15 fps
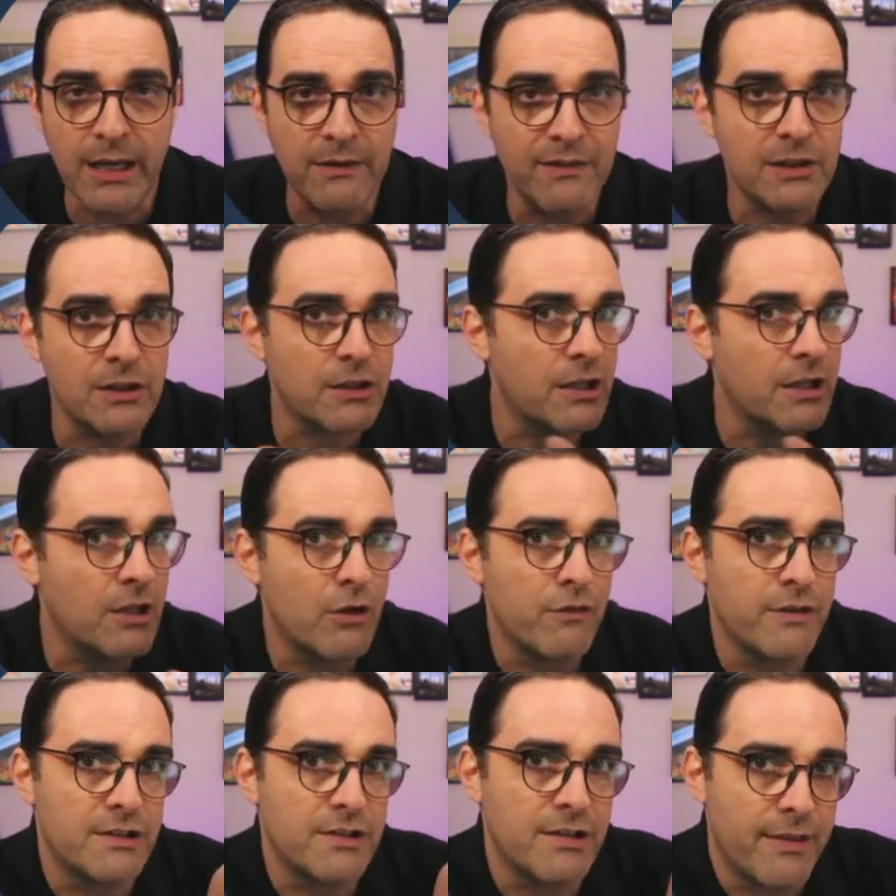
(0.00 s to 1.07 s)
even looking
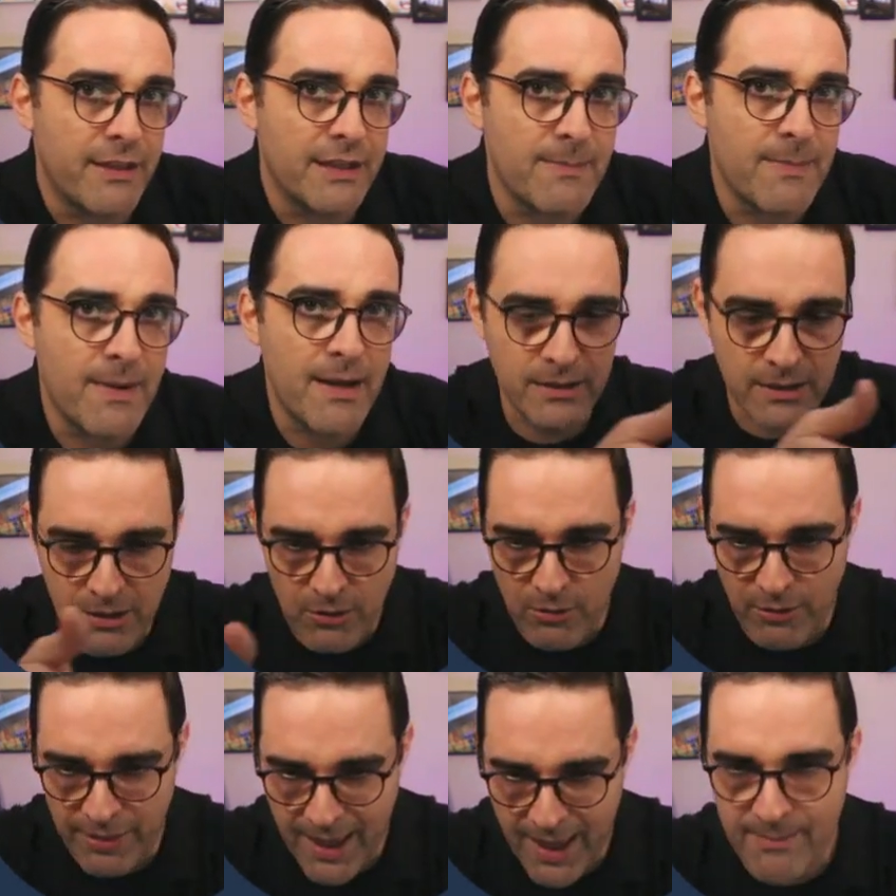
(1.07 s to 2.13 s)
over to this monitor
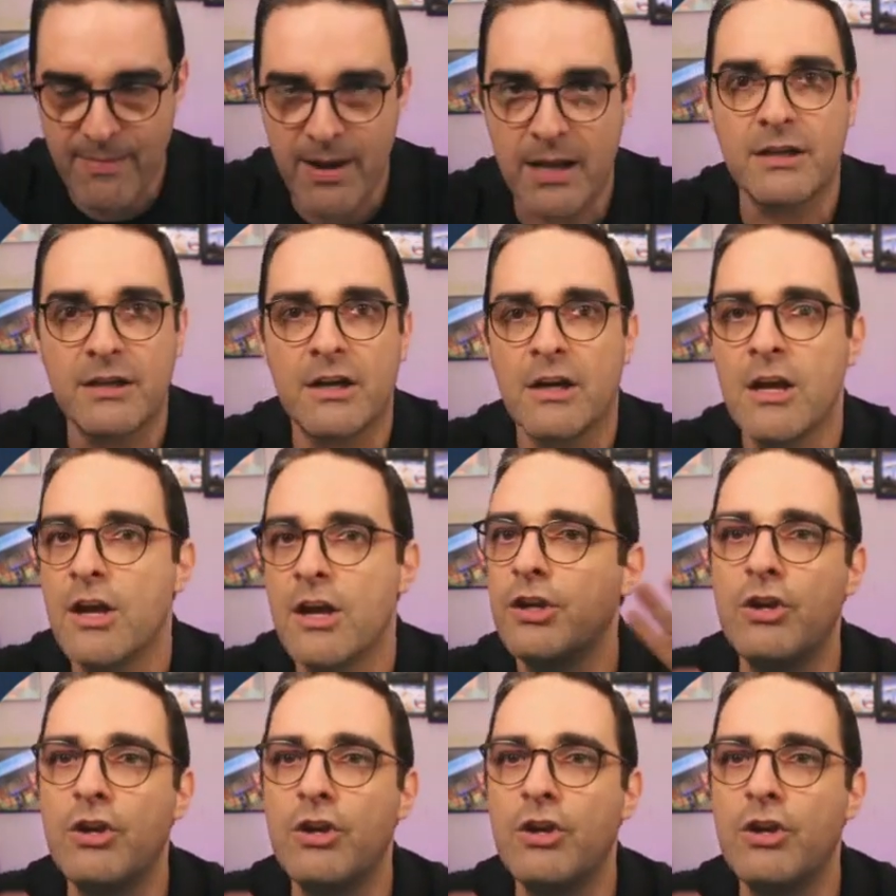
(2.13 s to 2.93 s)
or that monitor,